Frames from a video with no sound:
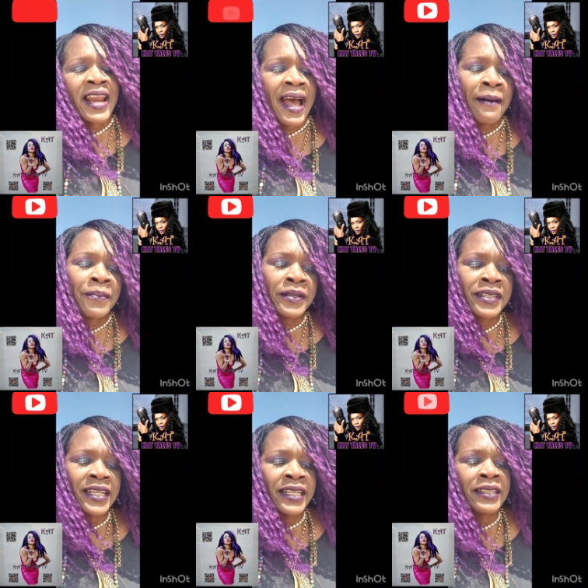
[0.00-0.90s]
that
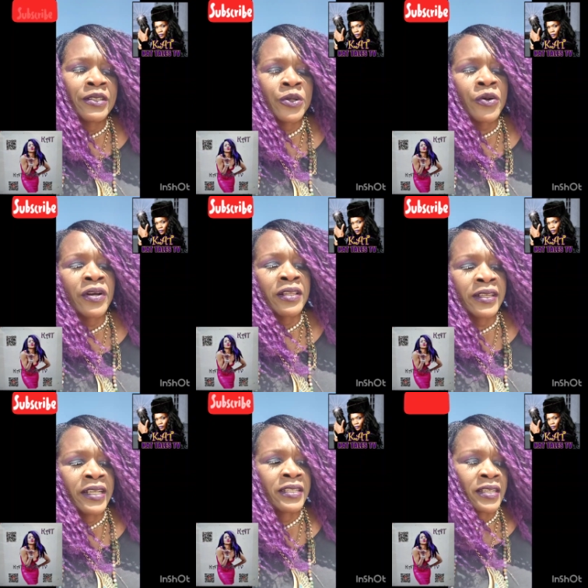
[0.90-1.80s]
happened in the Tory
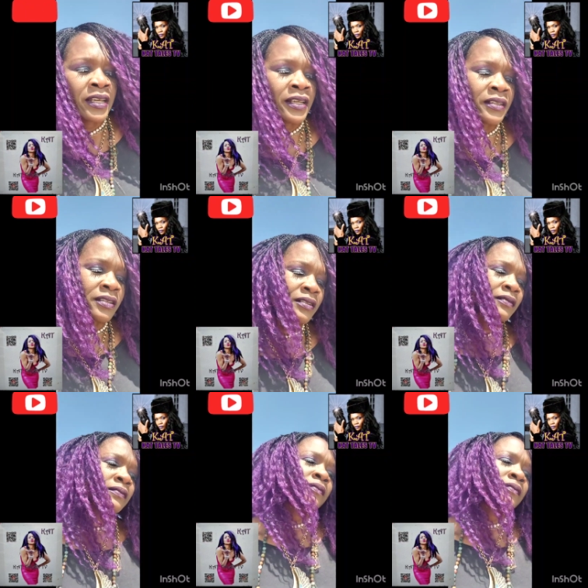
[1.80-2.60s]
Lanez case.